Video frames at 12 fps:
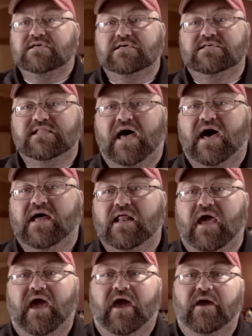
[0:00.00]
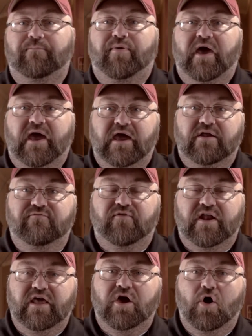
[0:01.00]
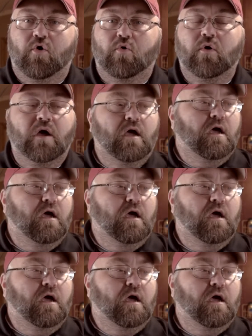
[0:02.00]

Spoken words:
is not a paid video,